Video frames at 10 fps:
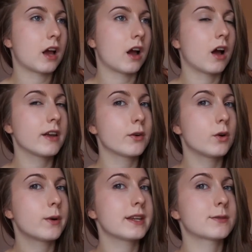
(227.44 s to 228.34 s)
I've
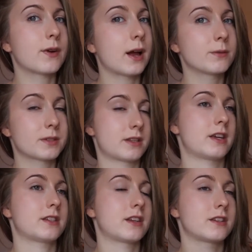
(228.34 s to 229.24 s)
always found
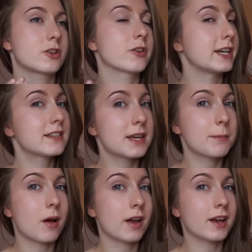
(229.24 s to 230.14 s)
that
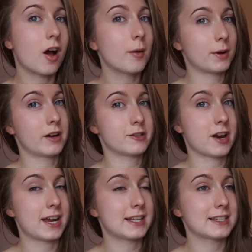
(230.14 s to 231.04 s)
decreasing my
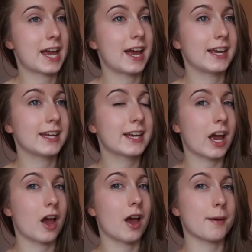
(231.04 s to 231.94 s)
carbohydrate intake
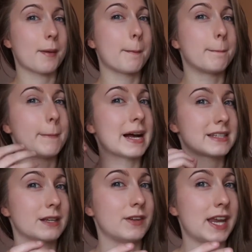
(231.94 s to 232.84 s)

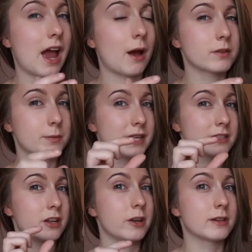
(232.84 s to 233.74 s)
massively helps me
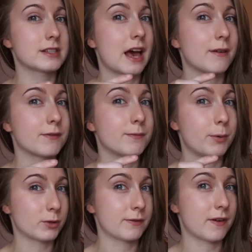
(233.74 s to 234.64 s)
to lose that
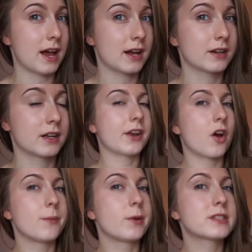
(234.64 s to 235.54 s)
body fat. And
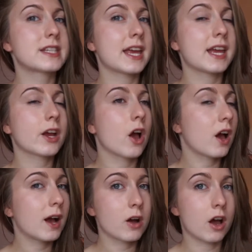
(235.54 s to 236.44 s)
I'm not saying
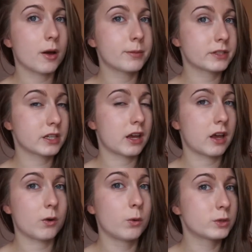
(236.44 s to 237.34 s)
cut out carbs
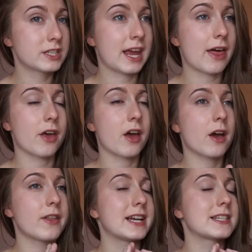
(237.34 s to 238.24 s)
altogether,
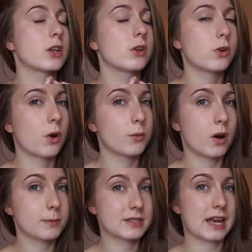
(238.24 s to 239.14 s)
that is not
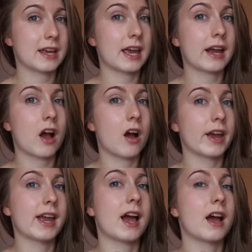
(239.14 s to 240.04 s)
what I'm saying.
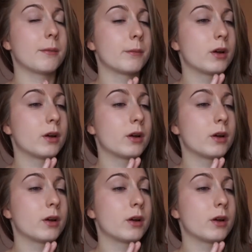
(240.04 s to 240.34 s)
I am